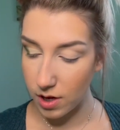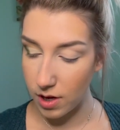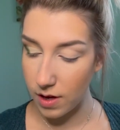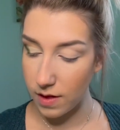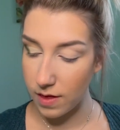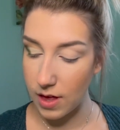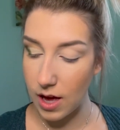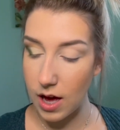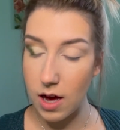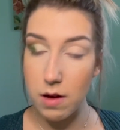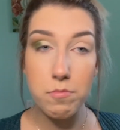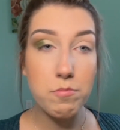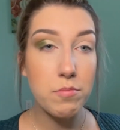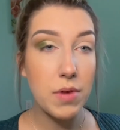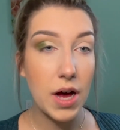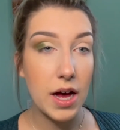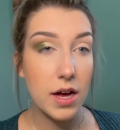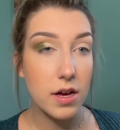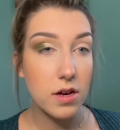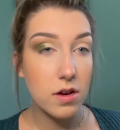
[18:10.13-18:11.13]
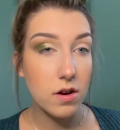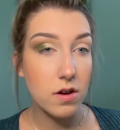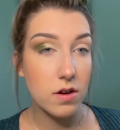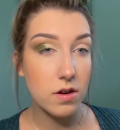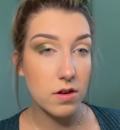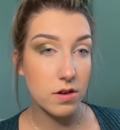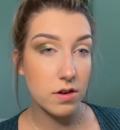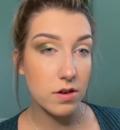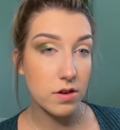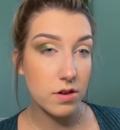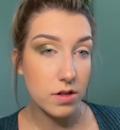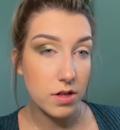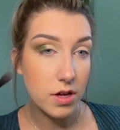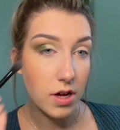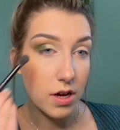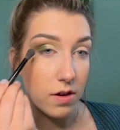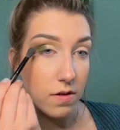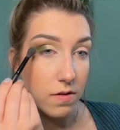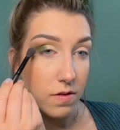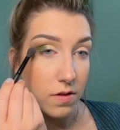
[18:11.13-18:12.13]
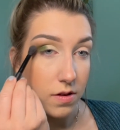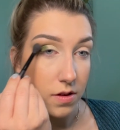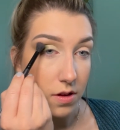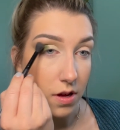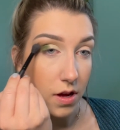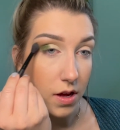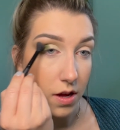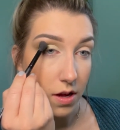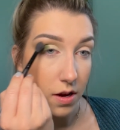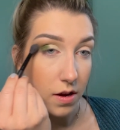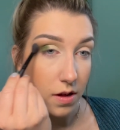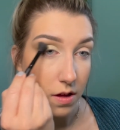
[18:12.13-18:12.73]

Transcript: that back onto the outside,